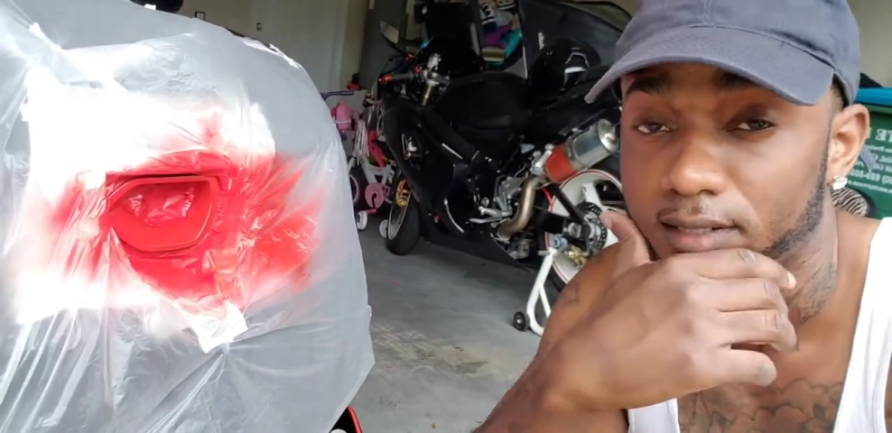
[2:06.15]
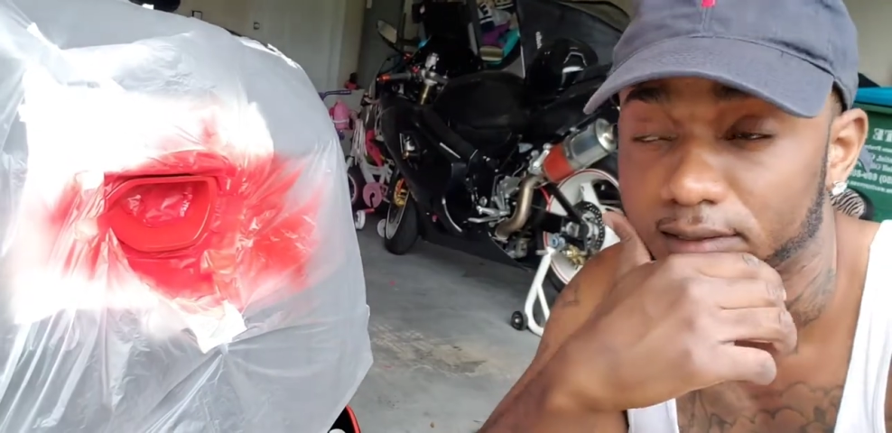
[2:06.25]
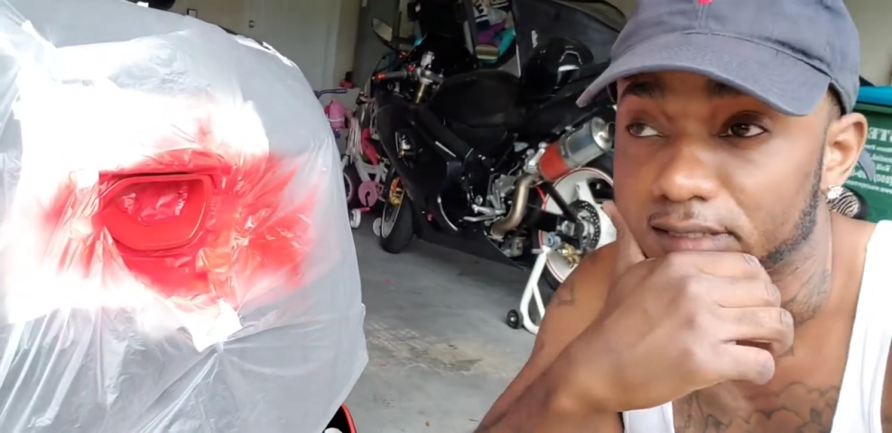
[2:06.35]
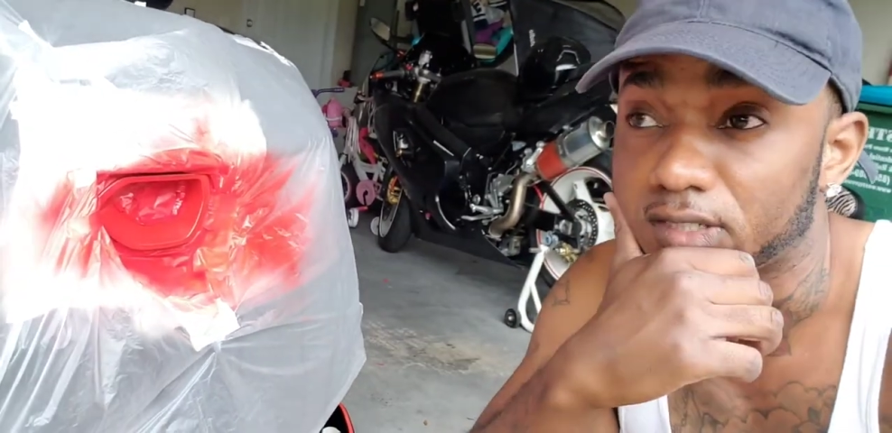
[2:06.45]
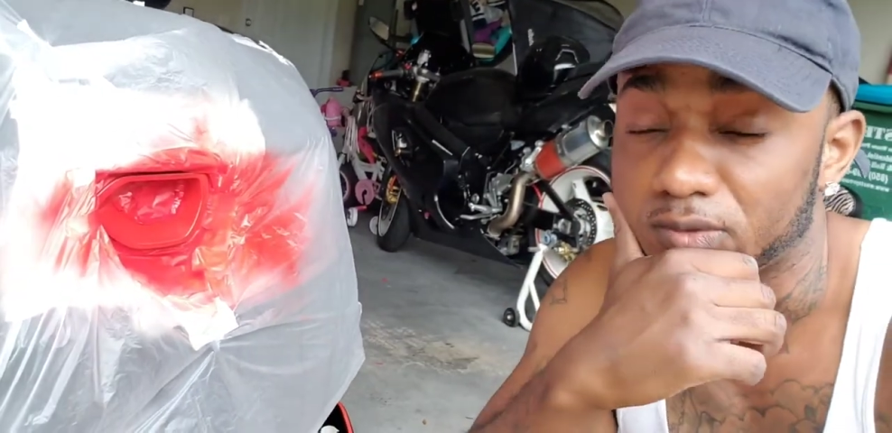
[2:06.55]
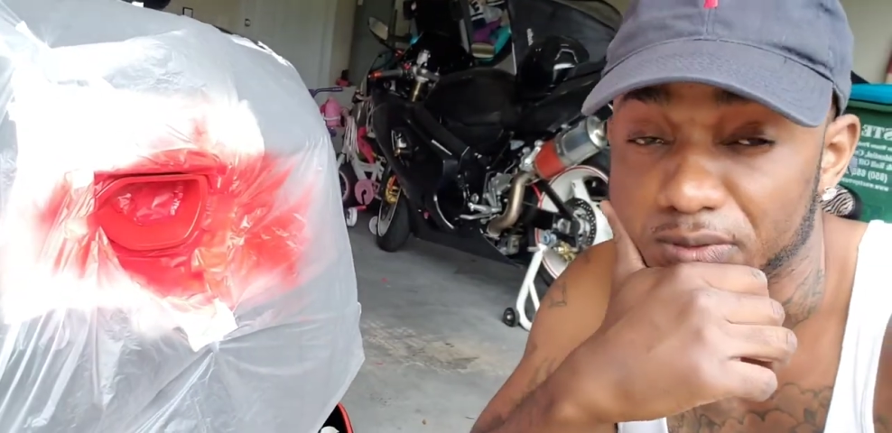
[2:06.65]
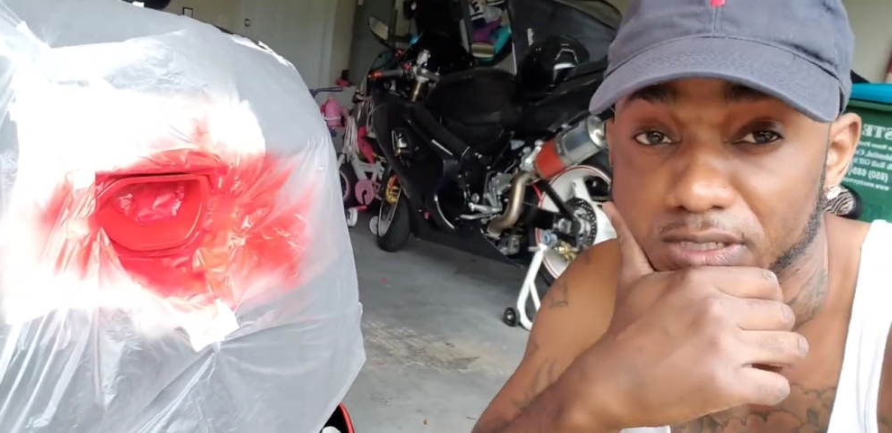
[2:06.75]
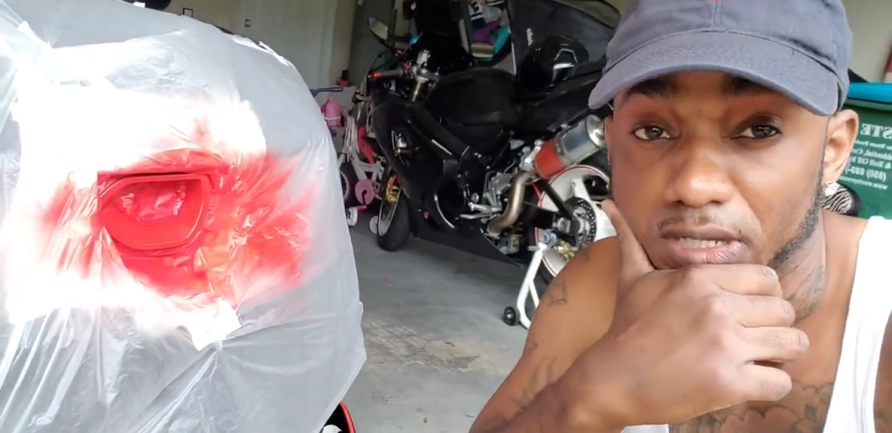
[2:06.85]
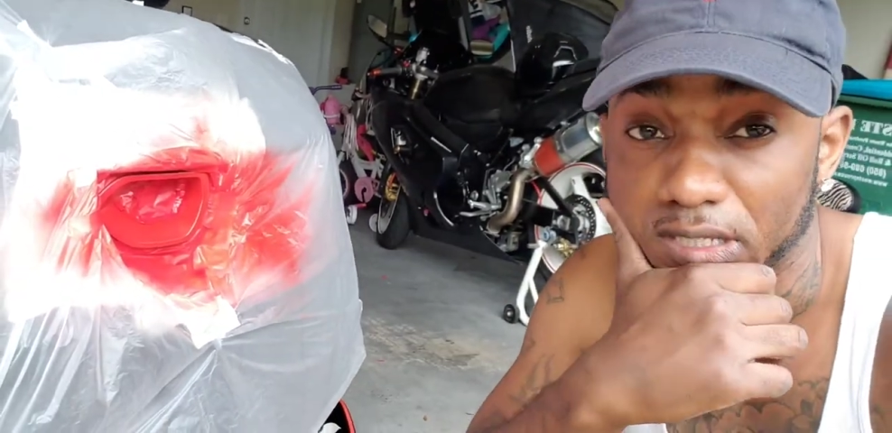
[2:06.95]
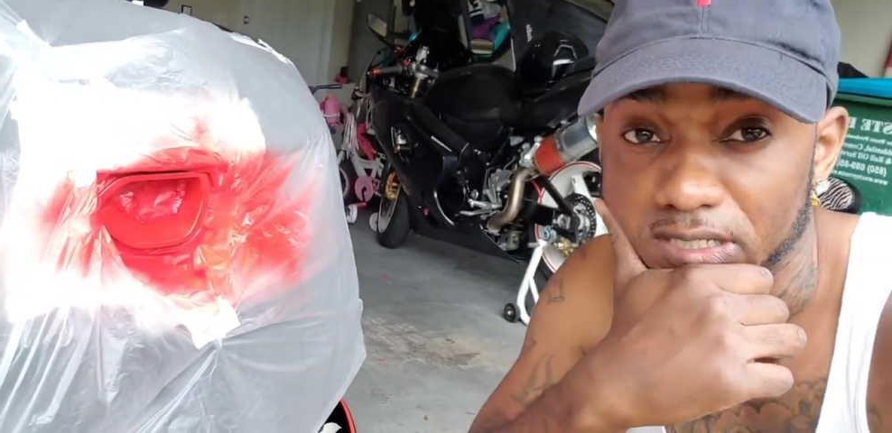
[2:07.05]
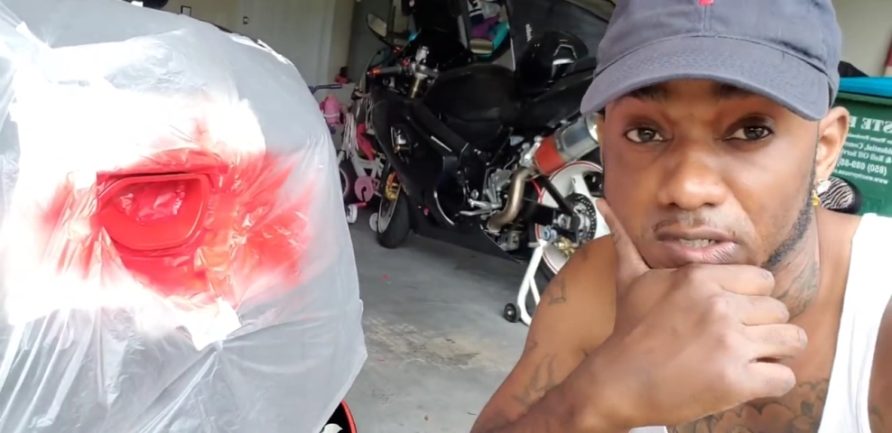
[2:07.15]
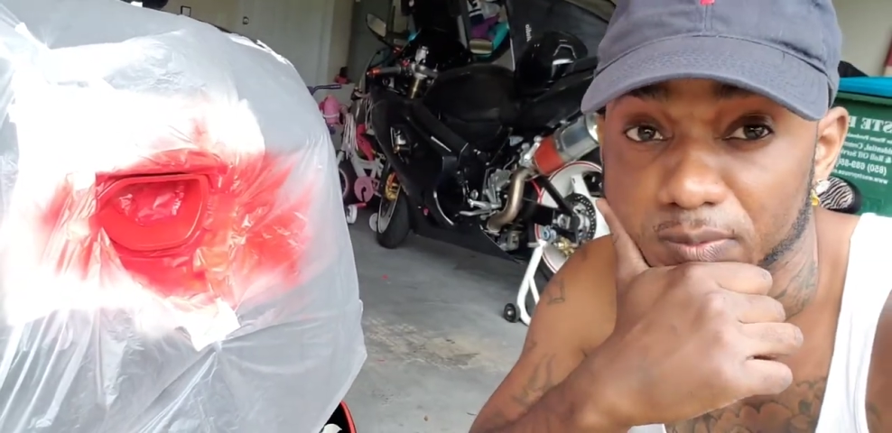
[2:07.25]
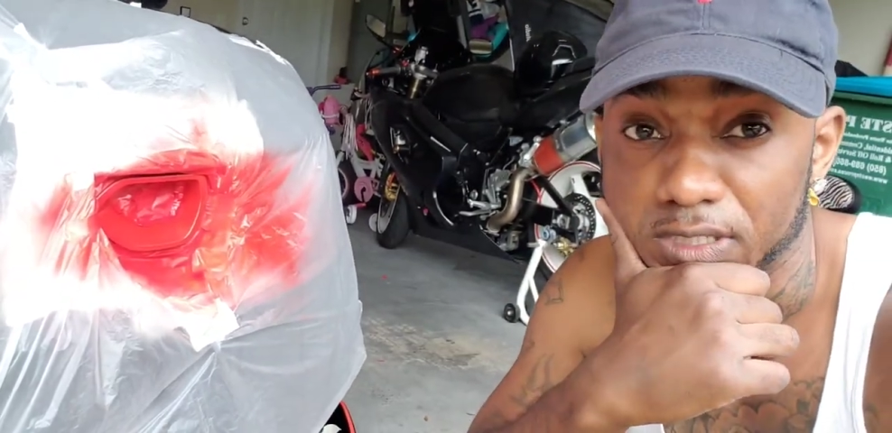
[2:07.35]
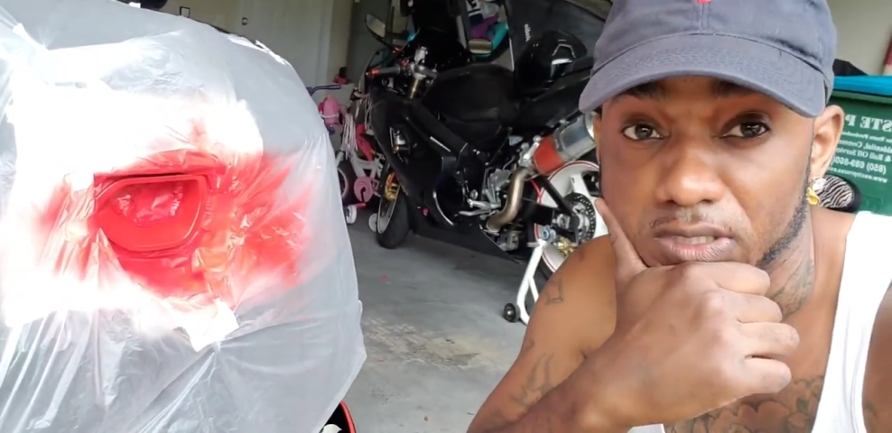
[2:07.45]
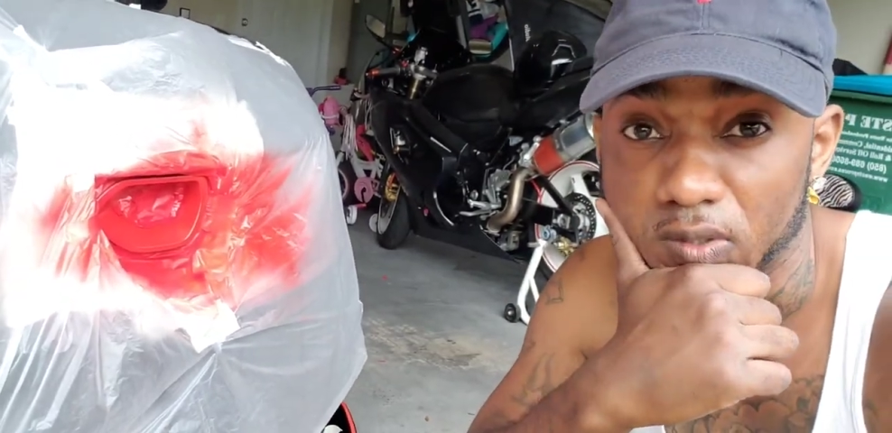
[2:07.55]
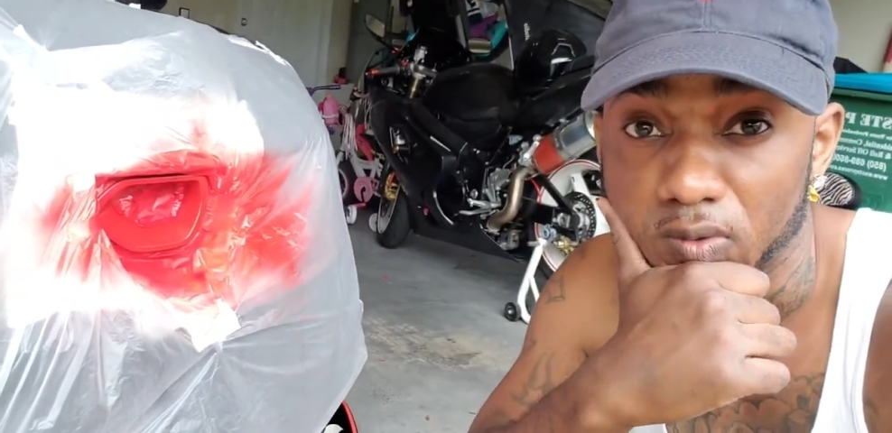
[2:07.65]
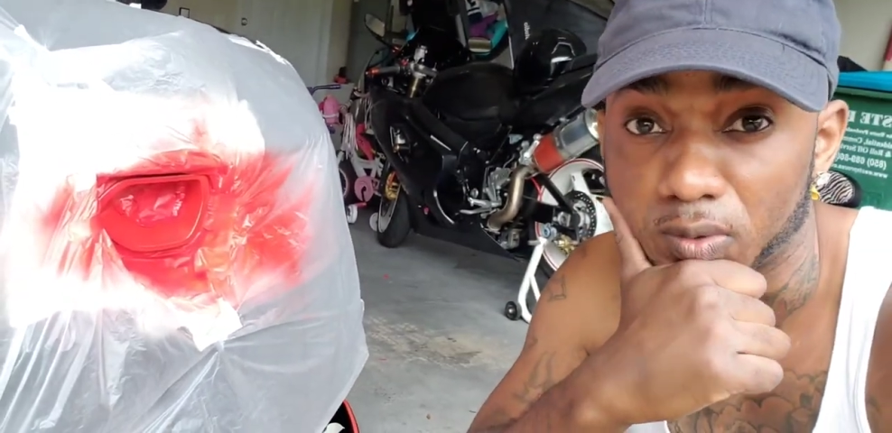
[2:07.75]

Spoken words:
it's gonna be sold.